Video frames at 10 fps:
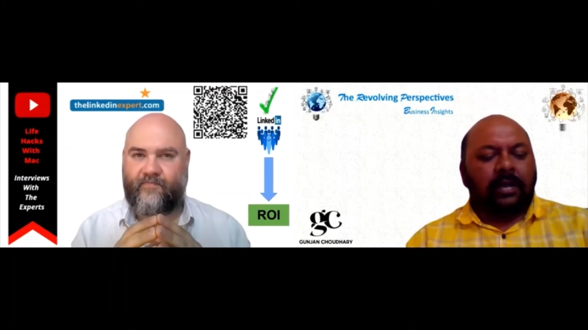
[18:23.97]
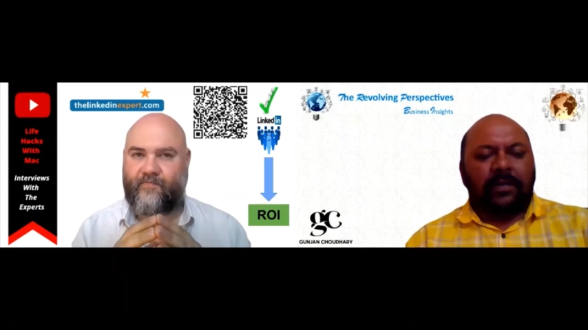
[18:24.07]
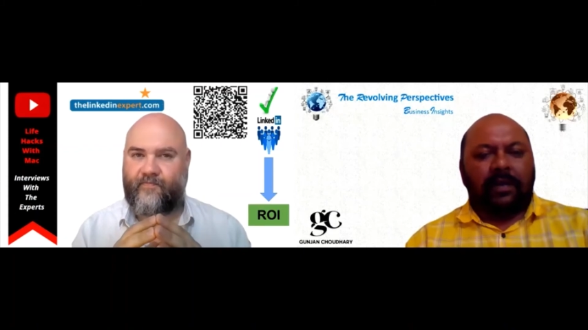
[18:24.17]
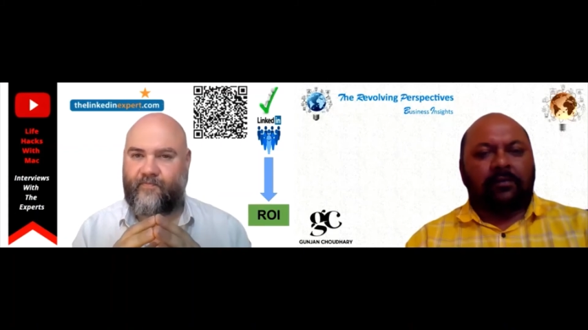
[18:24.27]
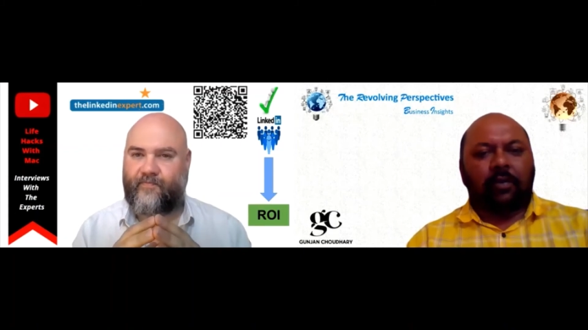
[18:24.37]

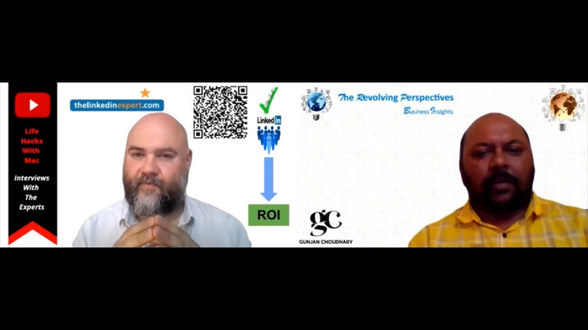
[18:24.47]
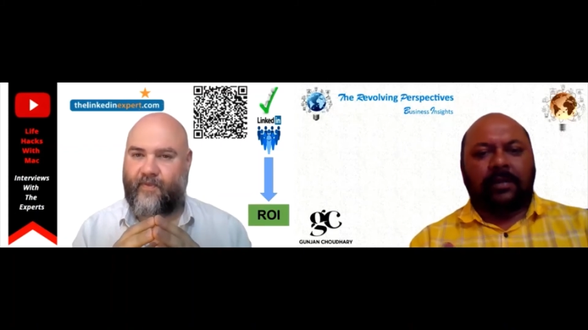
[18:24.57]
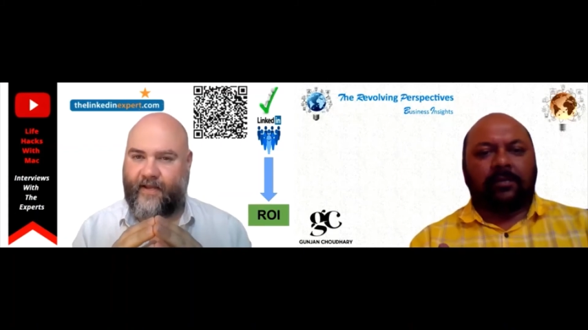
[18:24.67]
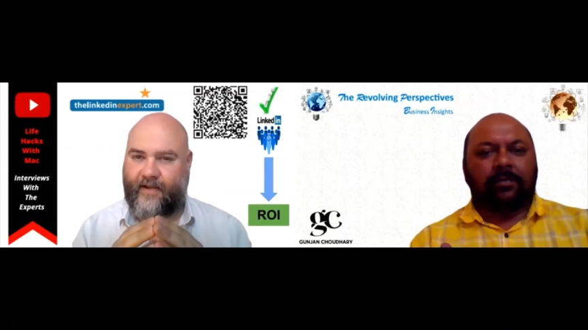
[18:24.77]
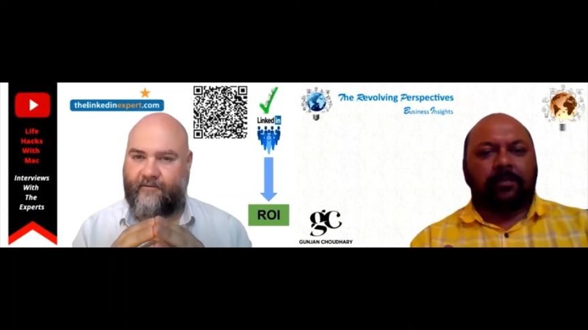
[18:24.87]
Speaker 1: We have so
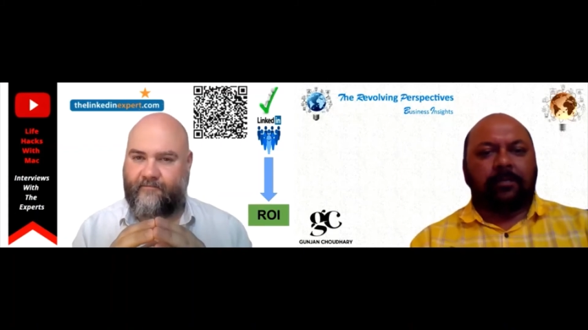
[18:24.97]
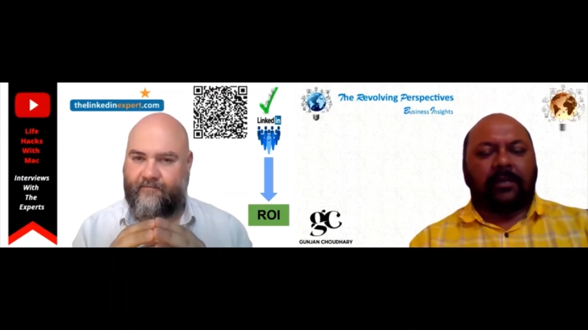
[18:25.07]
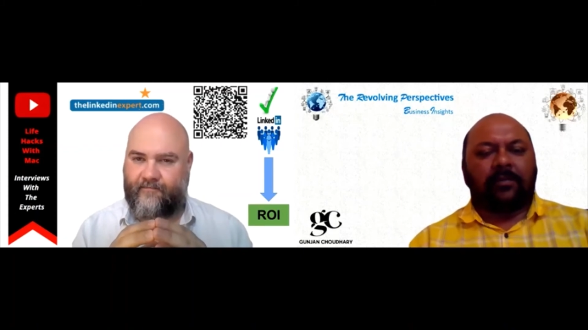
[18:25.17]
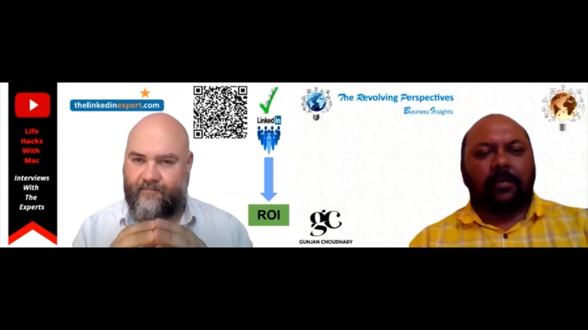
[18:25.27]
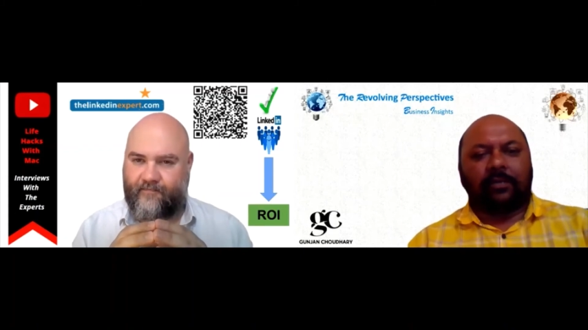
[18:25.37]
many
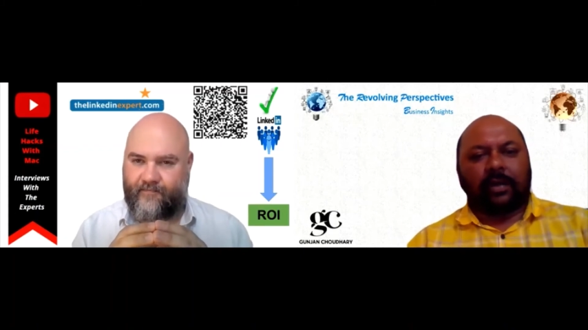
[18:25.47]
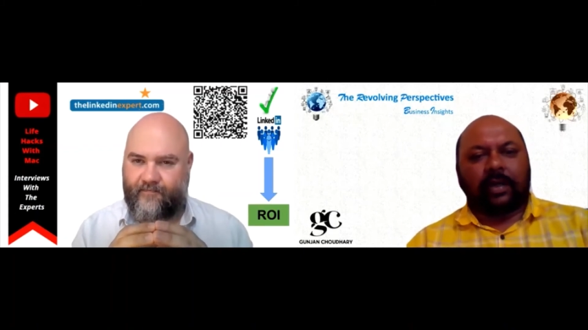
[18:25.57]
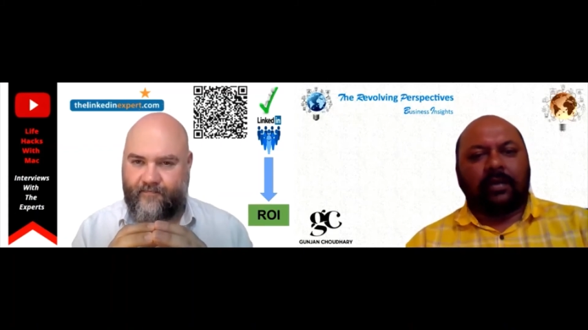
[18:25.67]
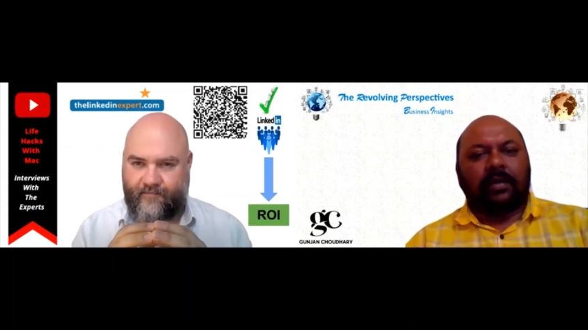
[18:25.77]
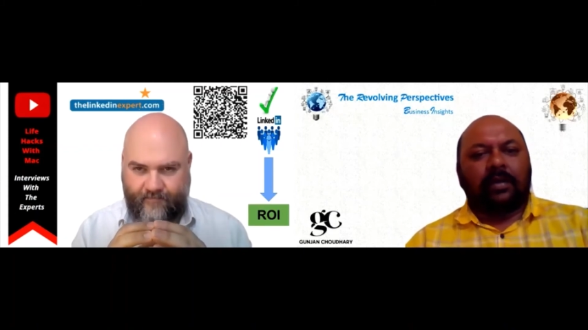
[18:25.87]
platforms, okay.